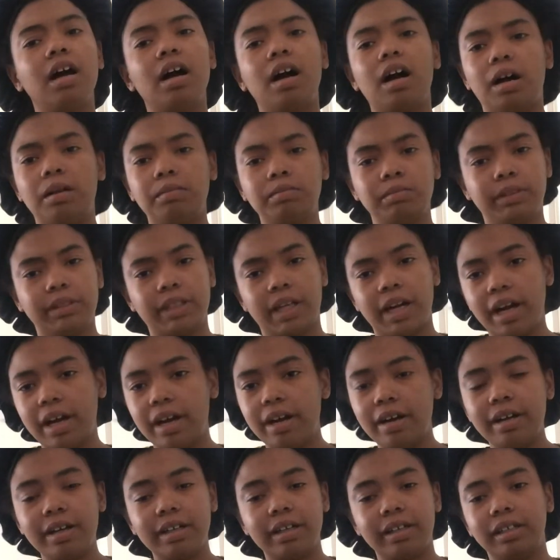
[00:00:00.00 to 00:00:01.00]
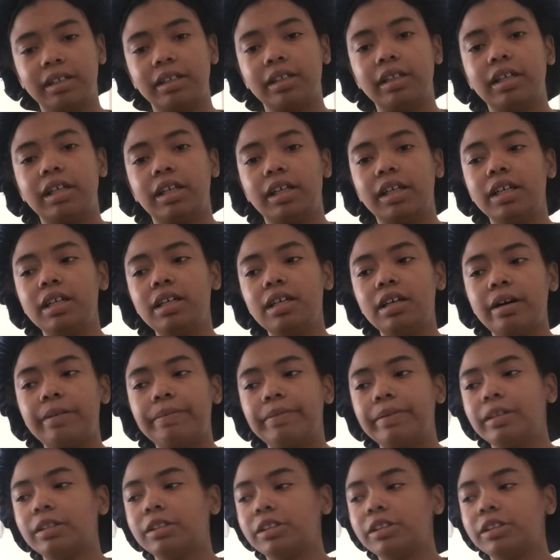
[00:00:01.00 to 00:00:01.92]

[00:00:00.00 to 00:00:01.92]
I'm tired, and he up here